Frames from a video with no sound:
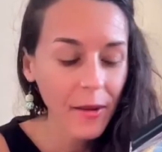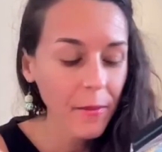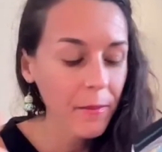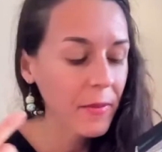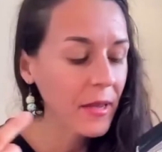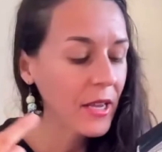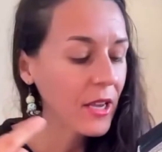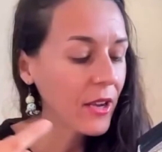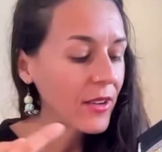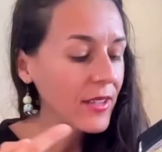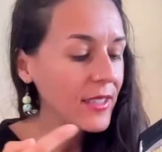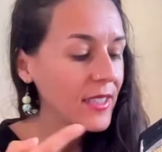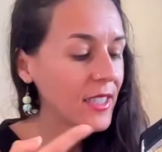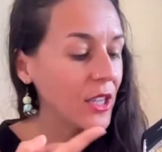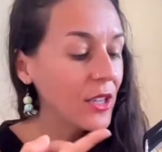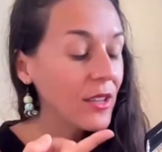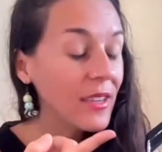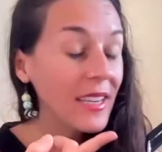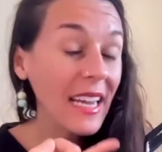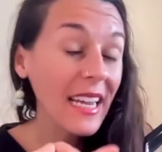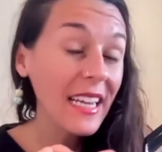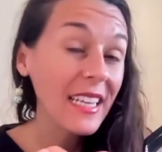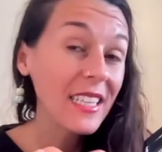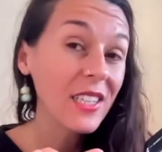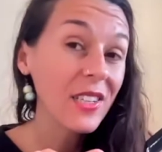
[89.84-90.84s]
Because you
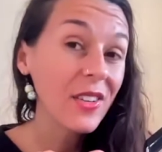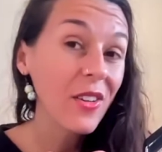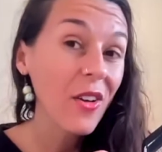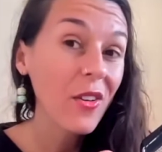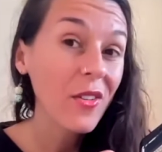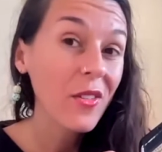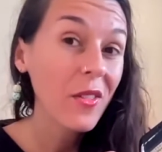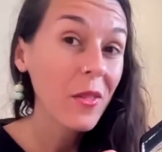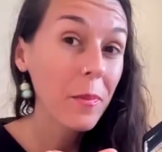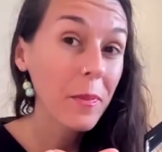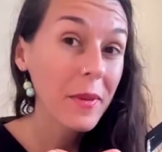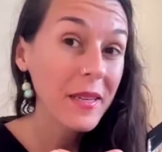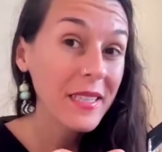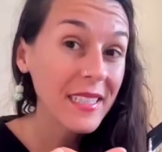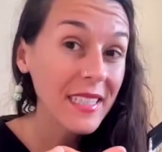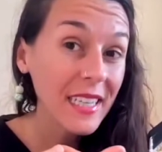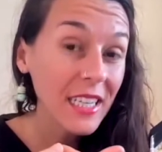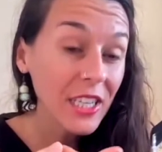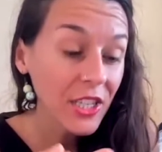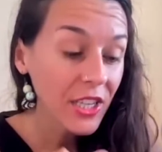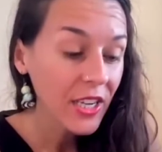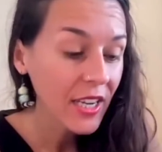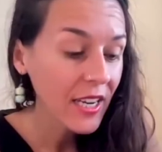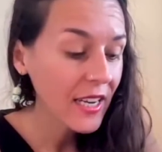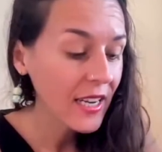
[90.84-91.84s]
need to know the
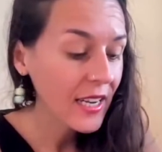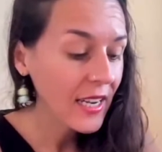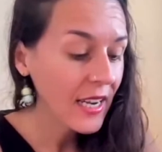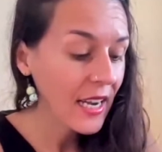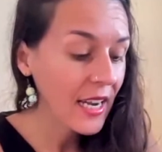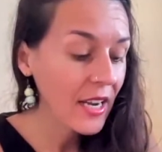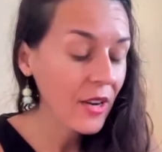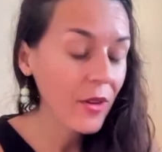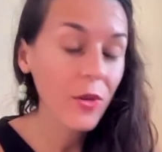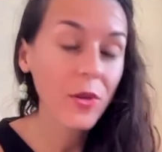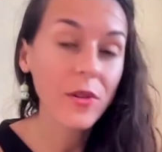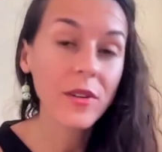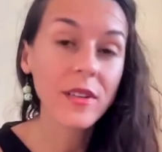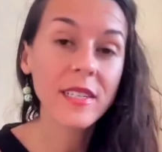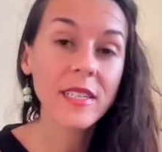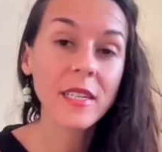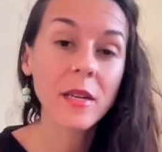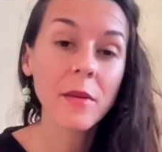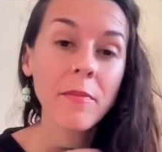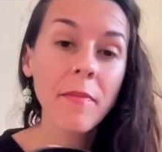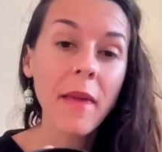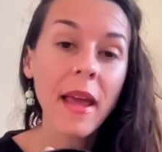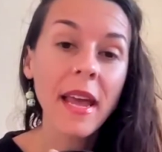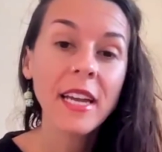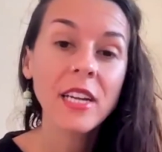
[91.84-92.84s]
position in order
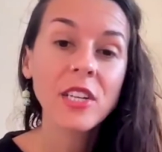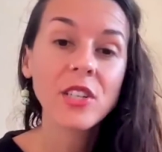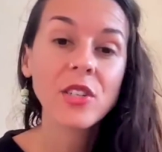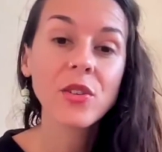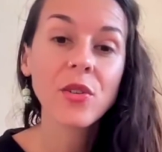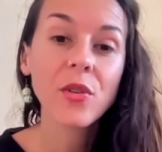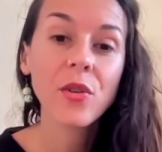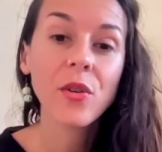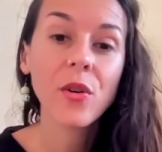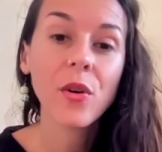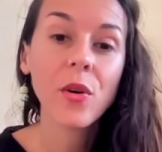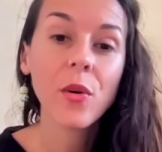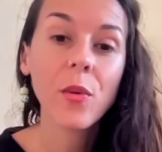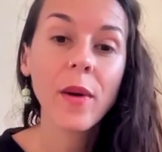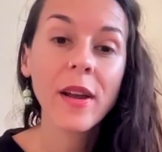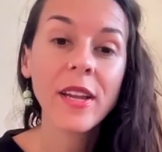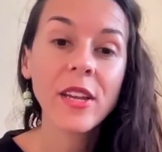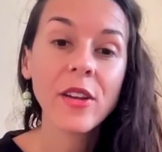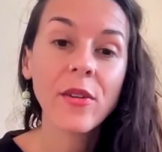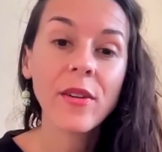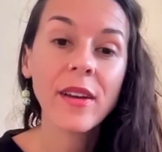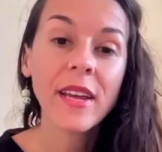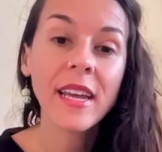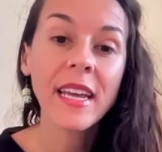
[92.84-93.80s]
to make sure when you're